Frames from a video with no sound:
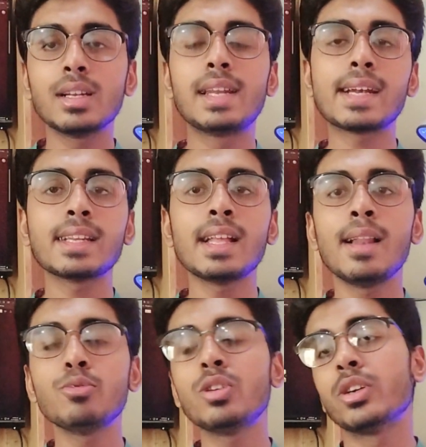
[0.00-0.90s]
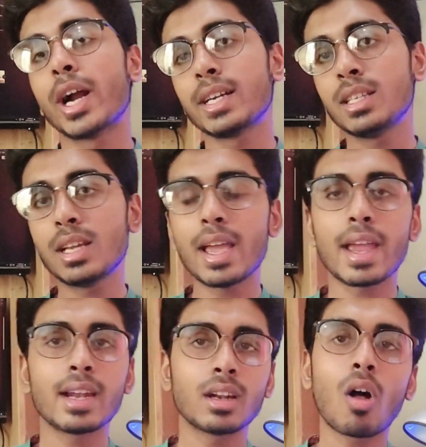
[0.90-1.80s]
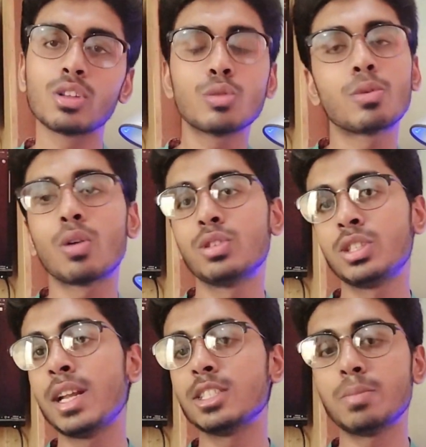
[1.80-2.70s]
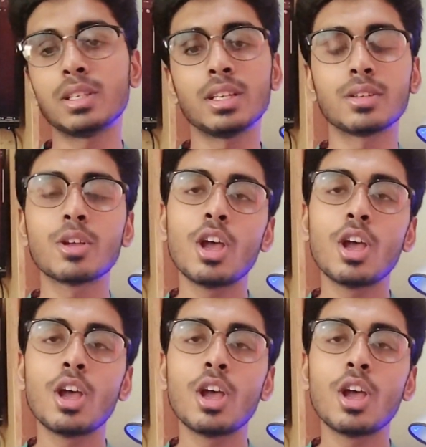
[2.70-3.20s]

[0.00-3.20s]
That can help you in writing and also pronunciation and speaking.